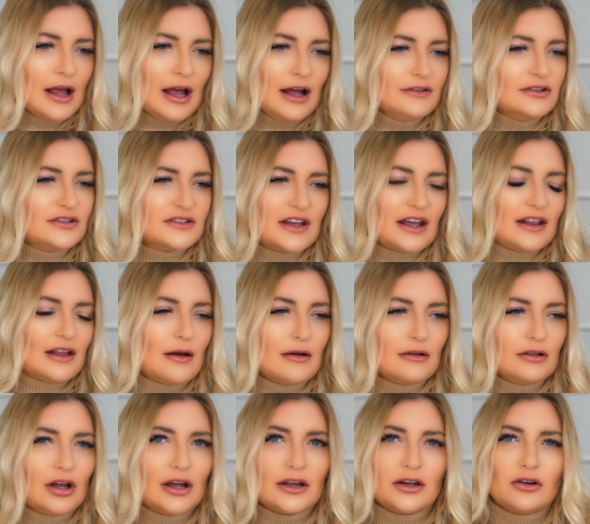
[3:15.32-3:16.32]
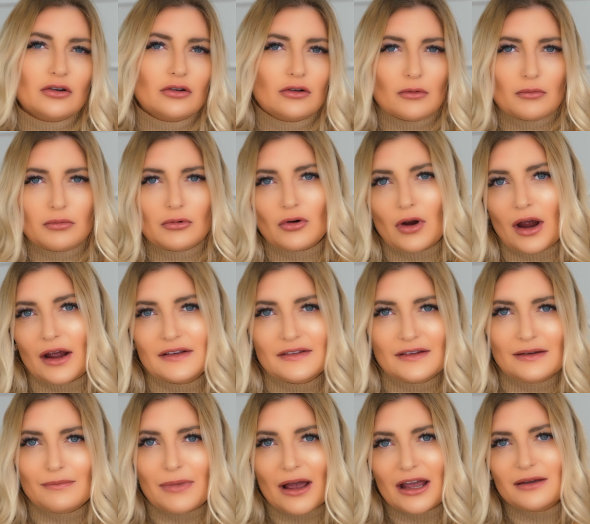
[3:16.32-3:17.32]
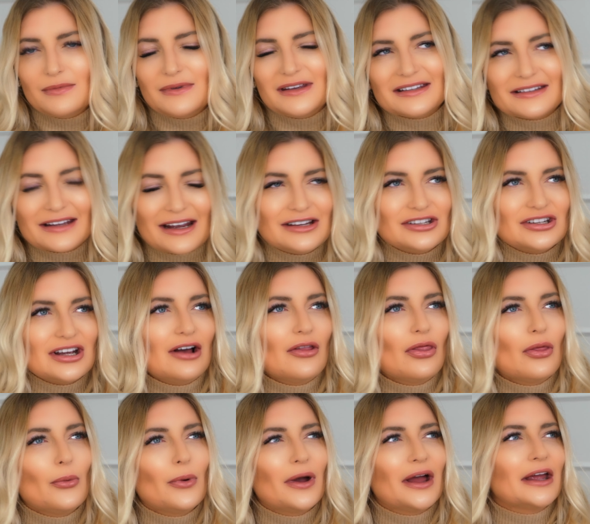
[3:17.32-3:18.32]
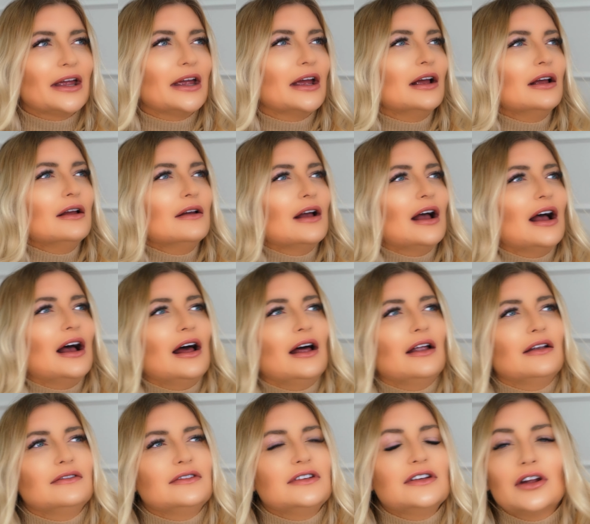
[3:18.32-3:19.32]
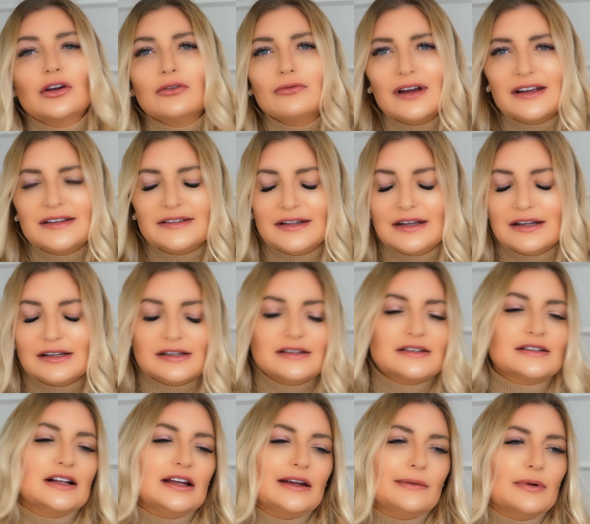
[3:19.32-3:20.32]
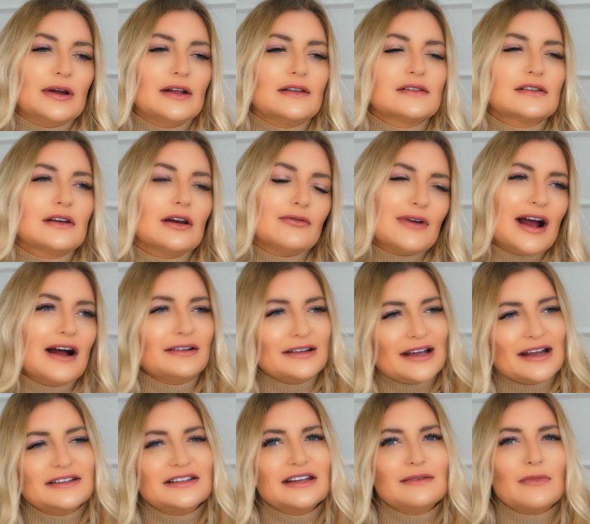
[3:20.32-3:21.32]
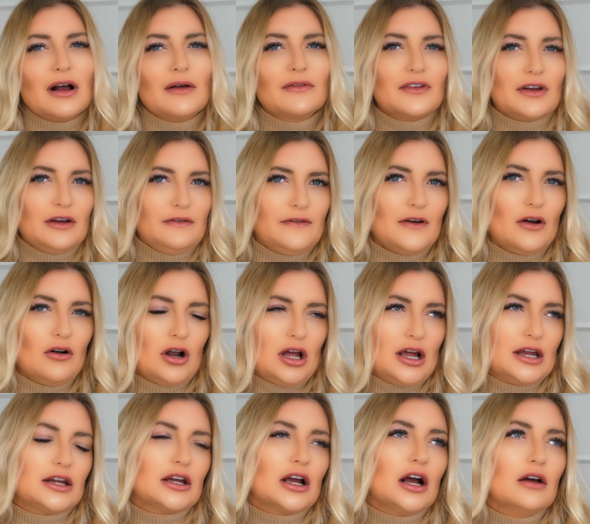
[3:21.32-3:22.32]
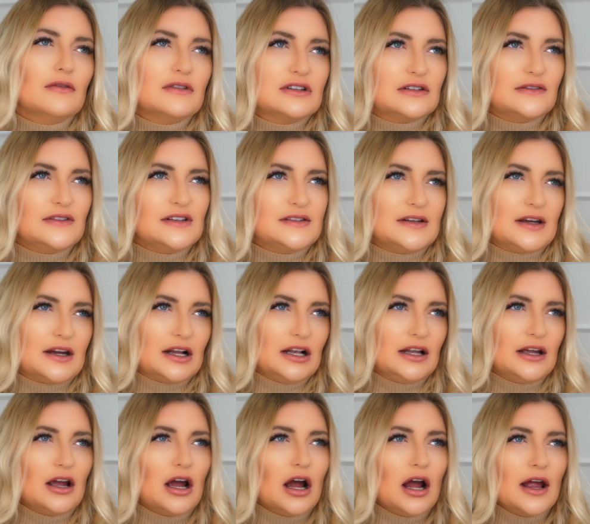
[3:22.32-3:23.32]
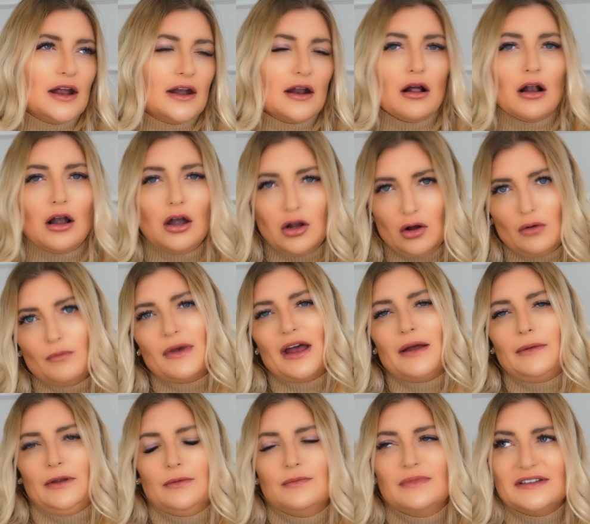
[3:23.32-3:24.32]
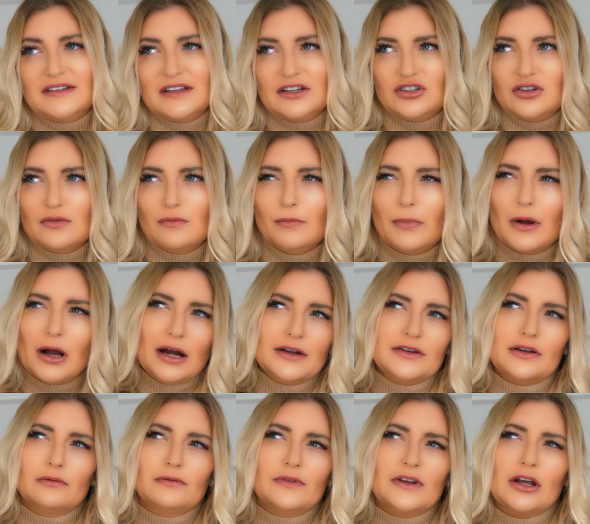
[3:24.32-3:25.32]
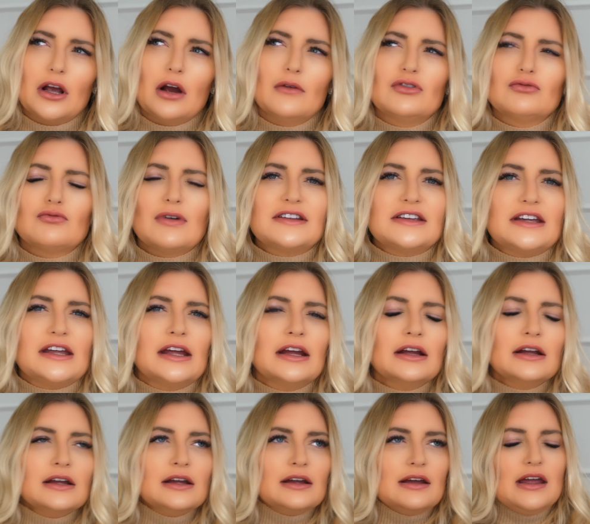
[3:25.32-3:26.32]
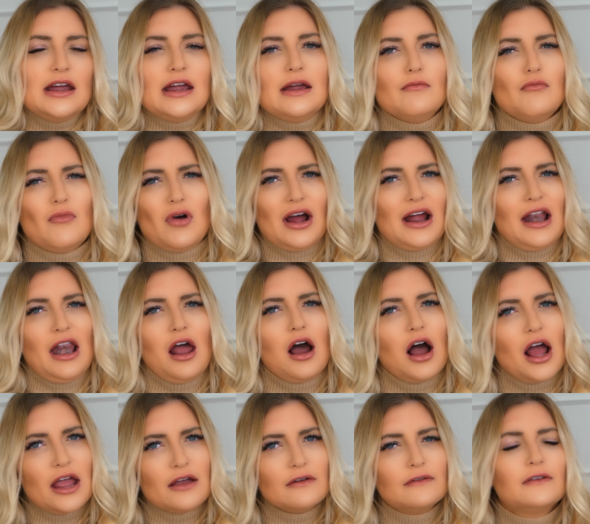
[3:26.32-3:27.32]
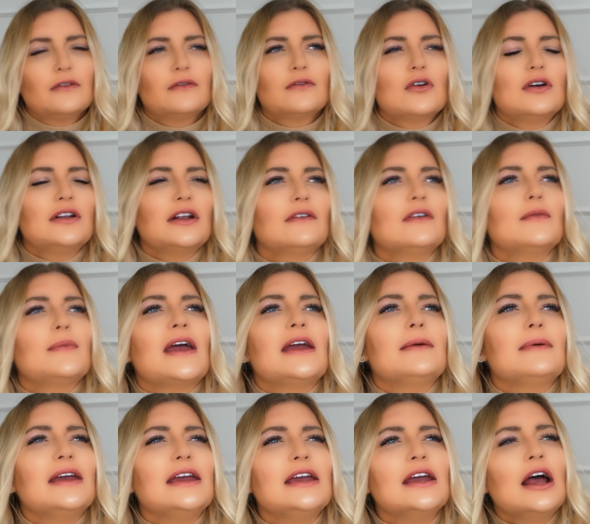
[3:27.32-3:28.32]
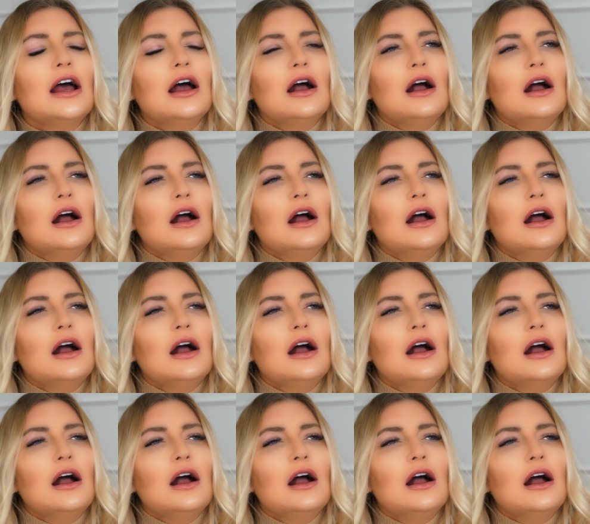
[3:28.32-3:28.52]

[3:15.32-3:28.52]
and just getting that like crazy baby stage out of the way and resting and sleeping. So around 18 months I felt like I was physically in a lot better position, but I don't think I was ready in my life for another baby.